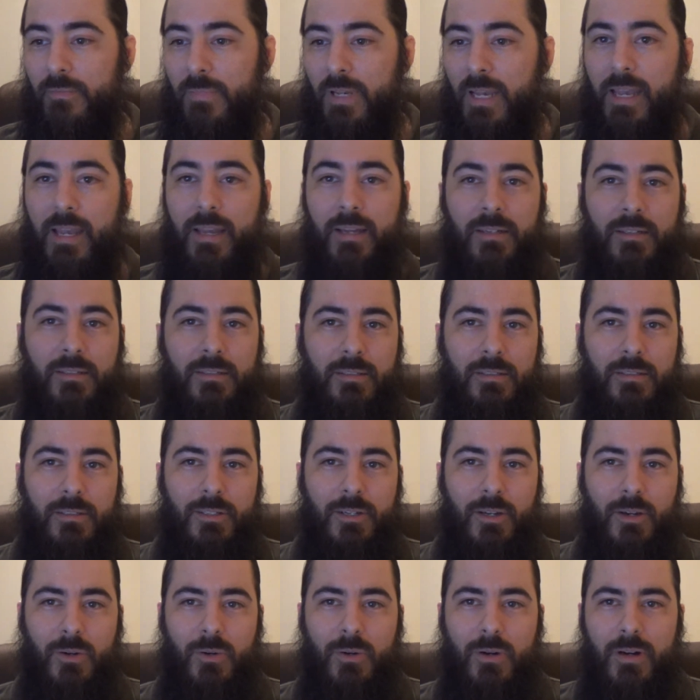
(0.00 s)
And, you
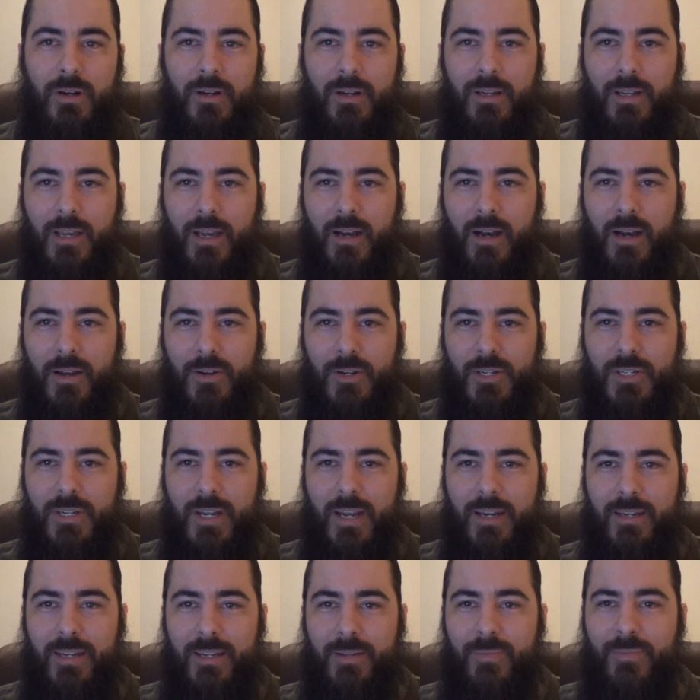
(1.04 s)
know,
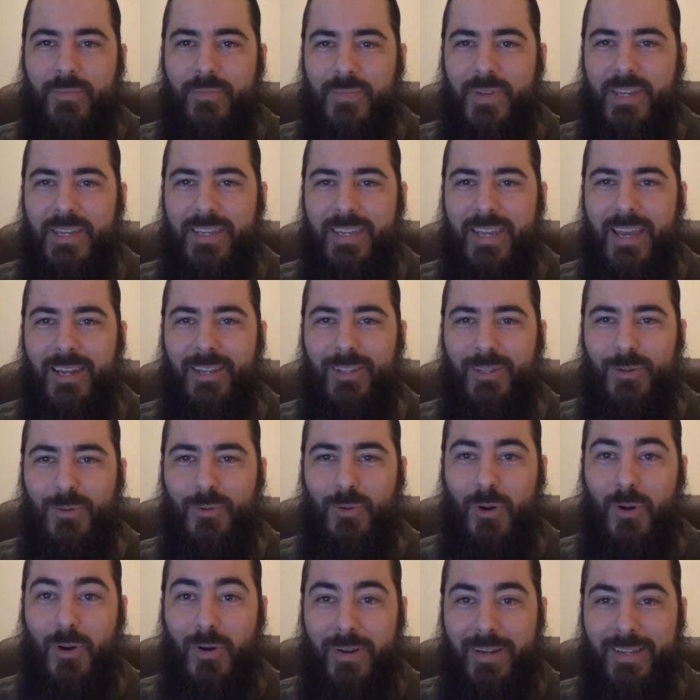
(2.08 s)
understanding me getting you
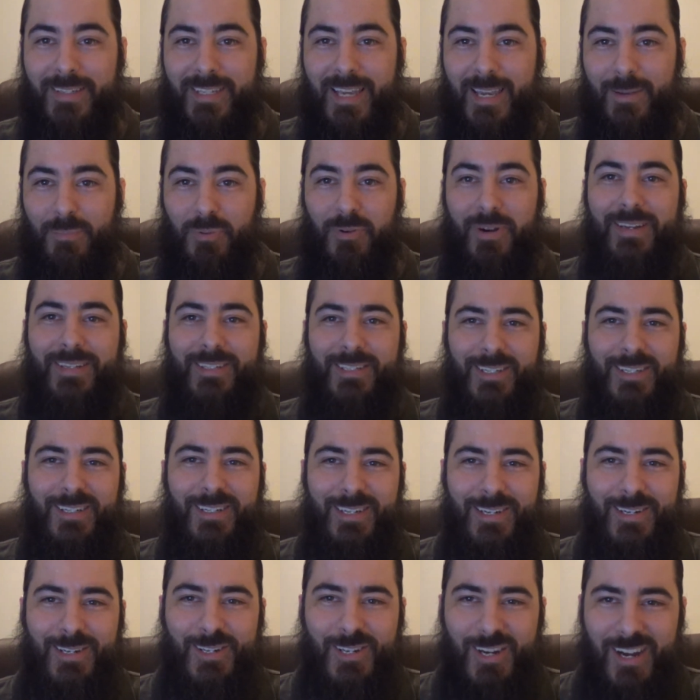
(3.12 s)
wrong as a bracing
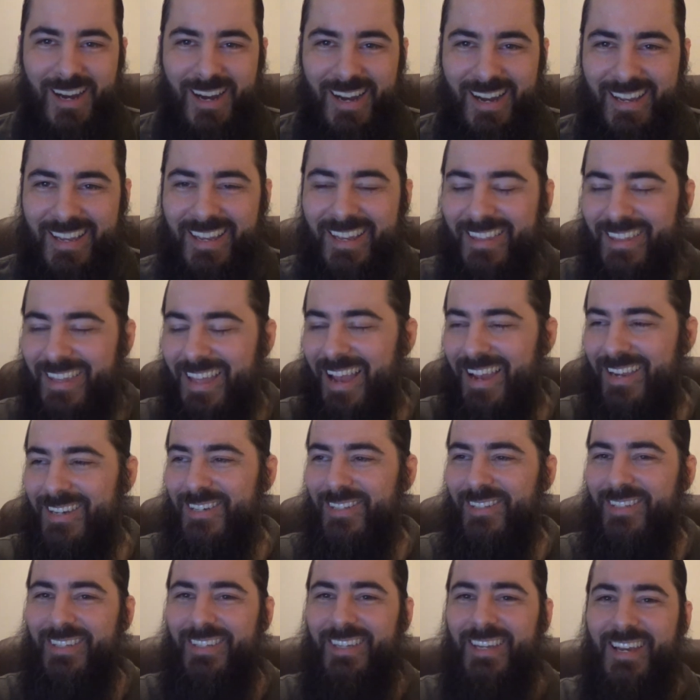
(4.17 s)
knee shy, and
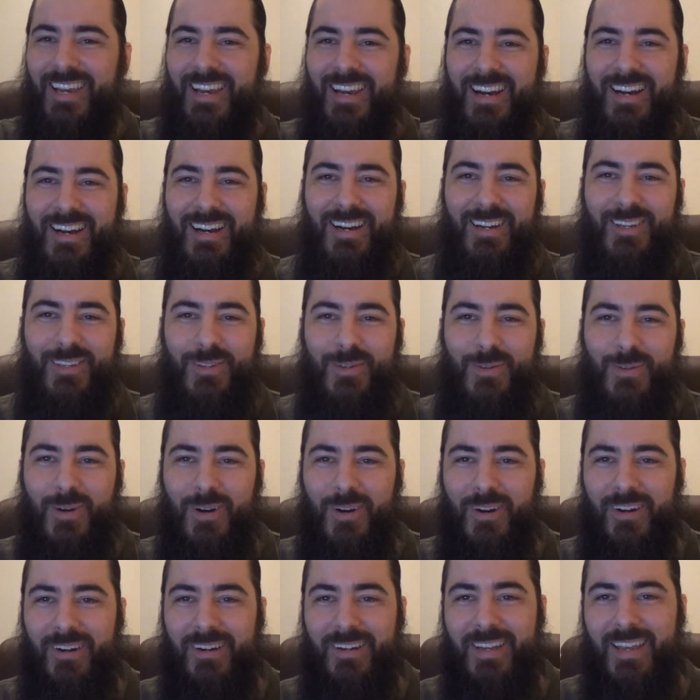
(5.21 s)
actually you
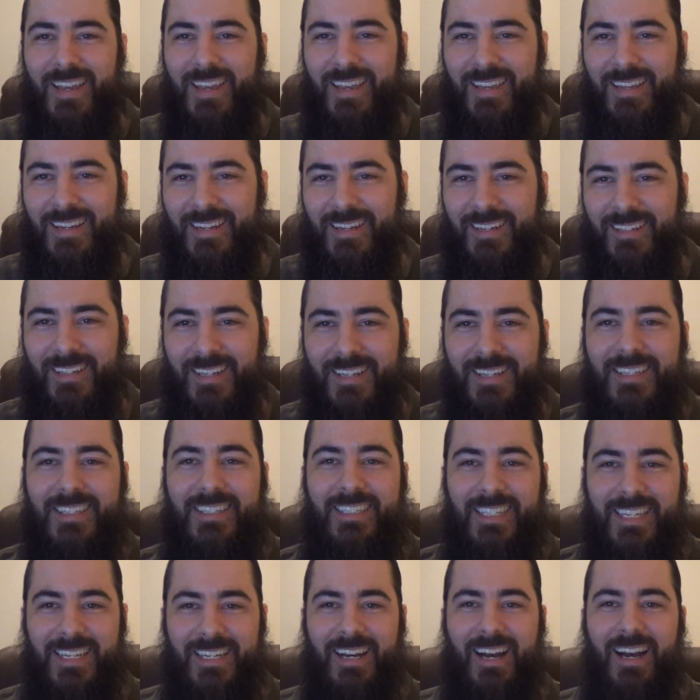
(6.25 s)
are a
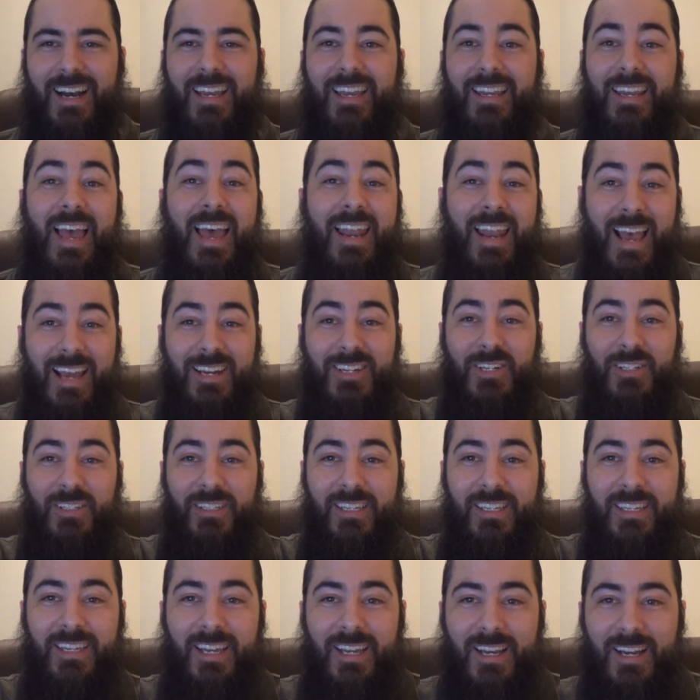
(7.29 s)
Xeni, and
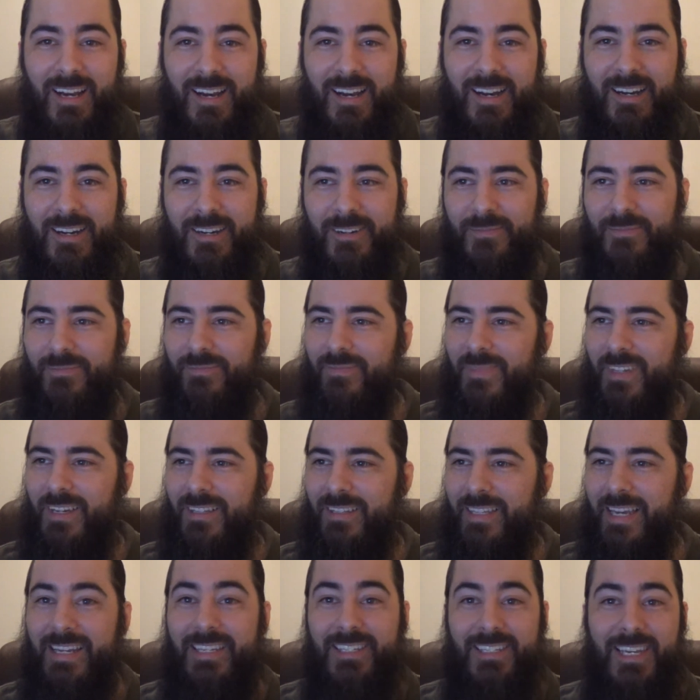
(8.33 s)
actually
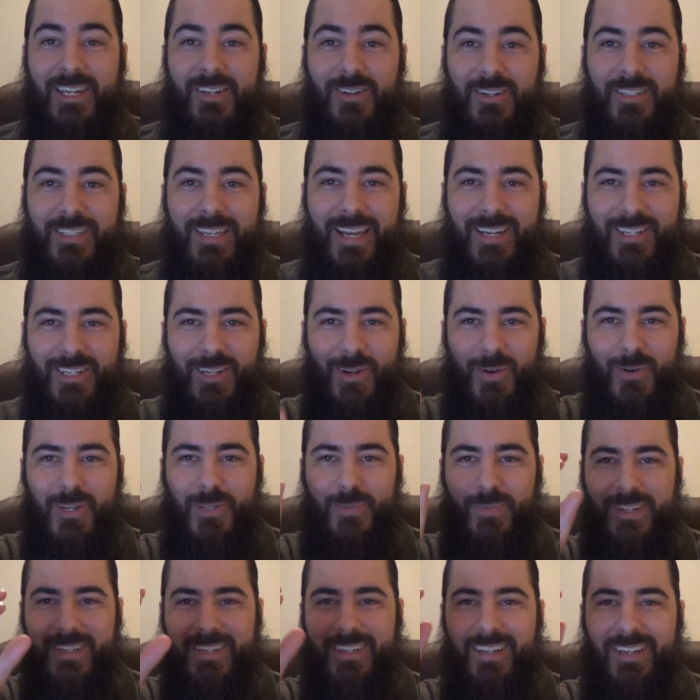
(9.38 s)
Lady Zedra has actually always
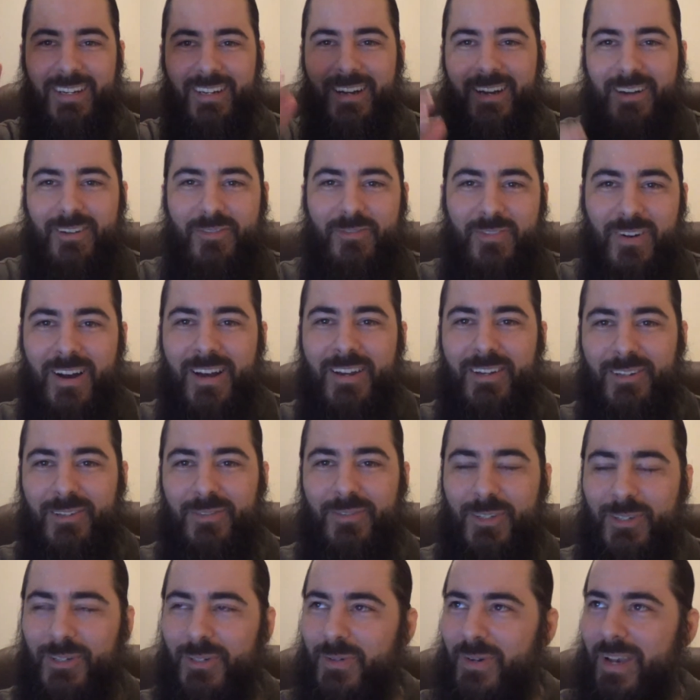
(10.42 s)
been fond of
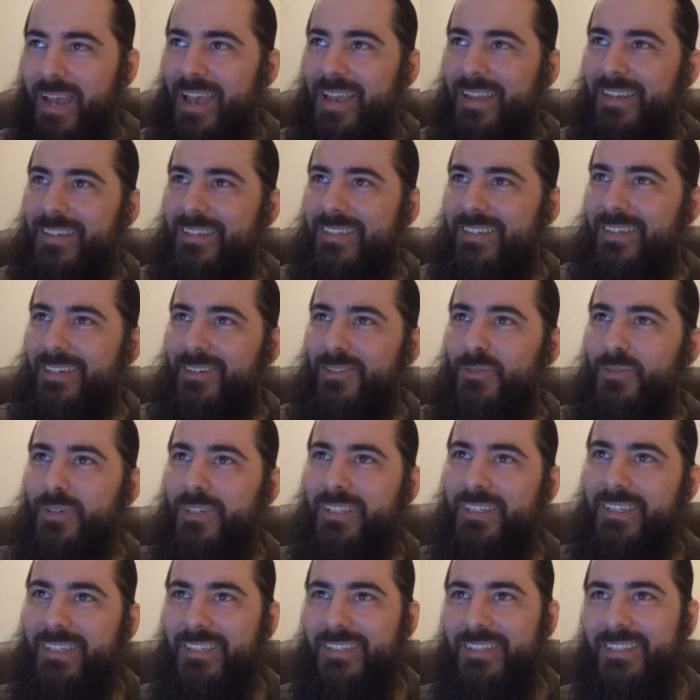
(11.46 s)
you, and
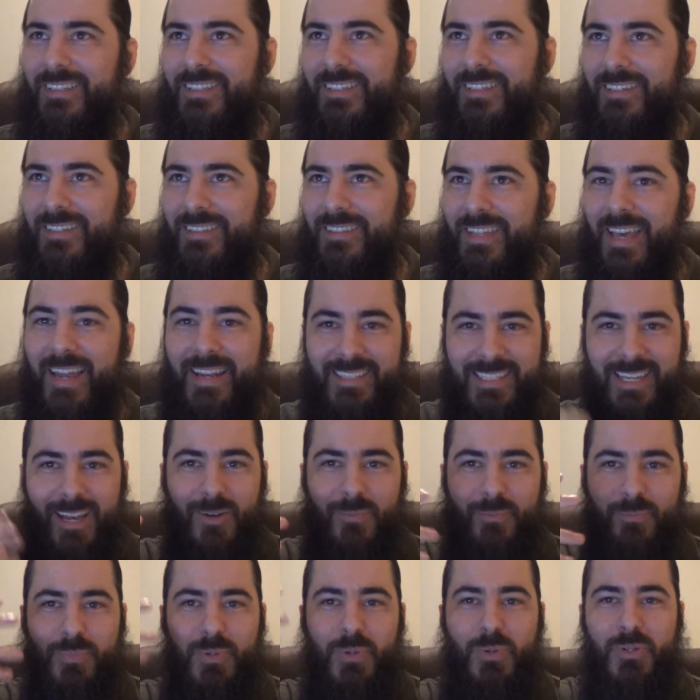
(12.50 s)
really that has
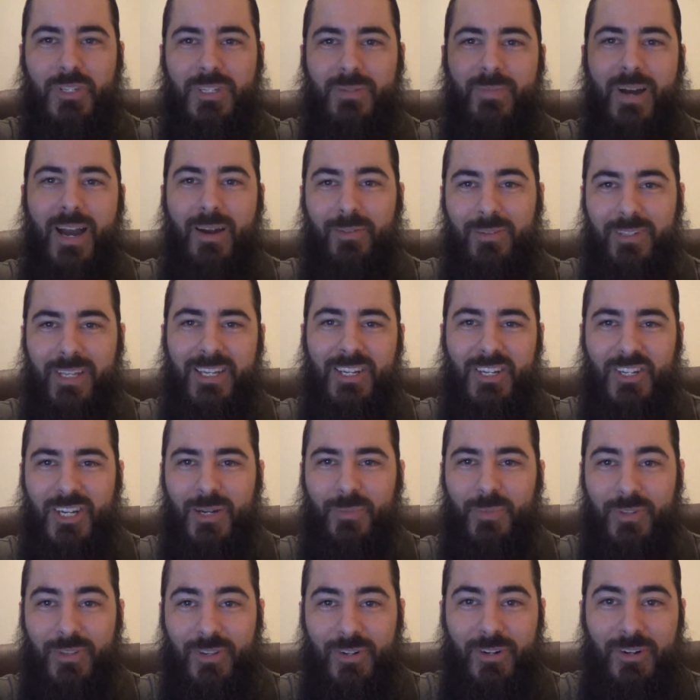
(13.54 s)
helped boost my relationship
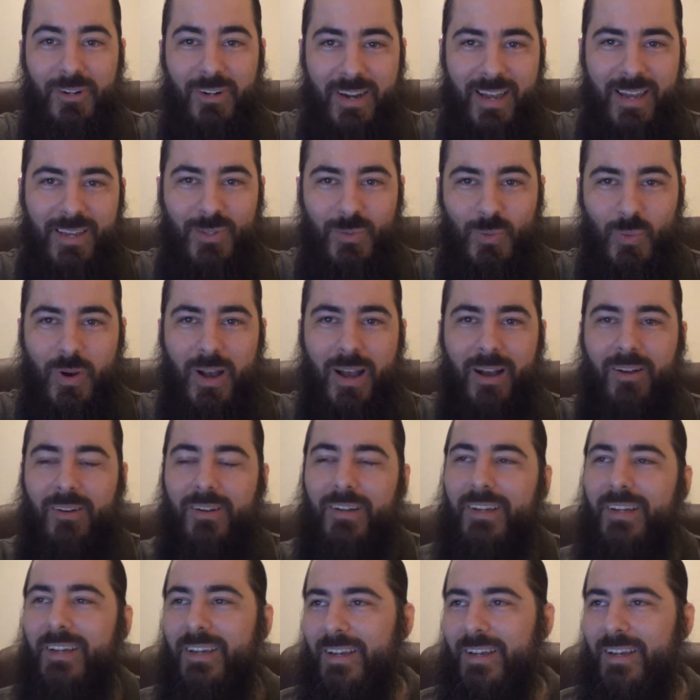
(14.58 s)
with her as well.